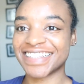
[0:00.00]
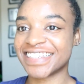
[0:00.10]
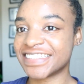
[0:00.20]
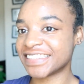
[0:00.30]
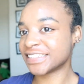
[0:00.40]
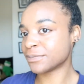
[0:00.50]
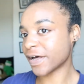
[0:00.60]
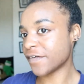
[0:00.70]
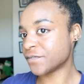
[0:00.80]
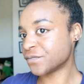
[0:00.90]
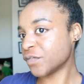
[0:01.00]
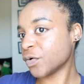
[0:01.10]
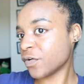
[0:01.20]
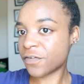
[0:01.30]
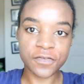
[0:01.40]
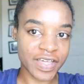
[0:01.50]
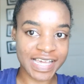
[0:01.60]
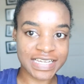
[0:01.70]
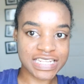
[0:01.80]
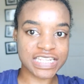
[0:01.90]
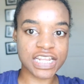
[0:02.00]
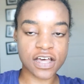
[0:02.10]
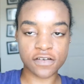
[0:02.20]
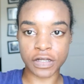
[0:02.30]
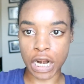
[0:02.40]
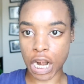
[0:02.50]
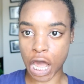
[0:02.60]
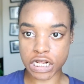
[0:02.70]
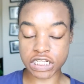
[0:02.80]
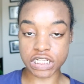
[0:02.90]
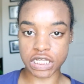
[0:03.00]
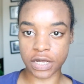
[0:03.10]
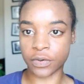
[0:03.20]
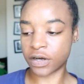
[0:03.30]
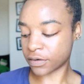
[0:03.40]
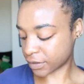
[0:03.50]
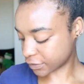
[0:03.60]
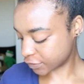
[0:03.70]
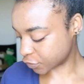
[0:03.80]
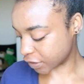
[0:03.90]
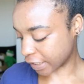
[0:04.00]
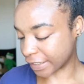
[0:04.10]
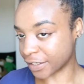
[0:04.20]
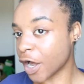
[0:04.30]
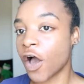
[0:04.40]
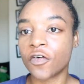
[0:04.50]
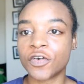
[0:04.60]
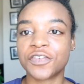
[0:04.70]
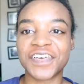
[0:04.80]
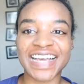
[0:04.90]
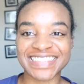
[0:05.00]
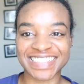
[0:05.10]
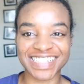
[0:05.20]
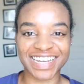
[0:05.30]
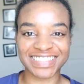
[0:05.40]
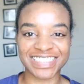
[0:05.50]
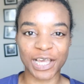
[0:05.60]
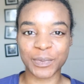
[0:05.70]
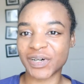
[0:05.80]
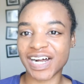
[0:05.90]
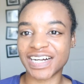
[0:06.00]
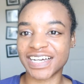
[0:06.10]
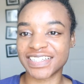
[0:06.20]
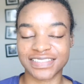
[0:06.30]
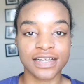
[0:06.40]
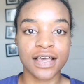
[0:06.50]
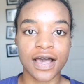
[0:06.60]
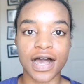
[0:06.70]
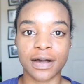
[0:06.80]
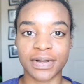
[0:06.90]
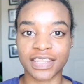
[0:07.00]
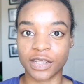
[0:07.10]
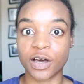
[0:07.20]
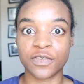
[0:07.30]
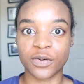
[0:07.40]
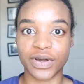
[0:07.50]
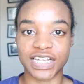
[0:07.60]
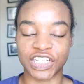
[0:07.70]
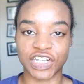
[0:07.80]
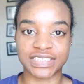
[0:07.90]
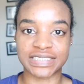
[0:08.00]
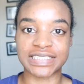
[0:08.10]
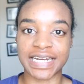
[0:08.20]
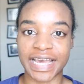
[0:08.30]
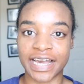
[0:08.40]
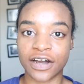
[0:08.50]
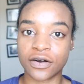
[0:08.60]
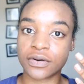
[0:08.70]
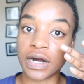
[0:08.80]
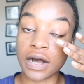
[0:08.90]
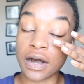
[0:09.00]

This is my full face of Glossier. Well, sort of, kind of. Full face of Glossier products. I love the way it looks now.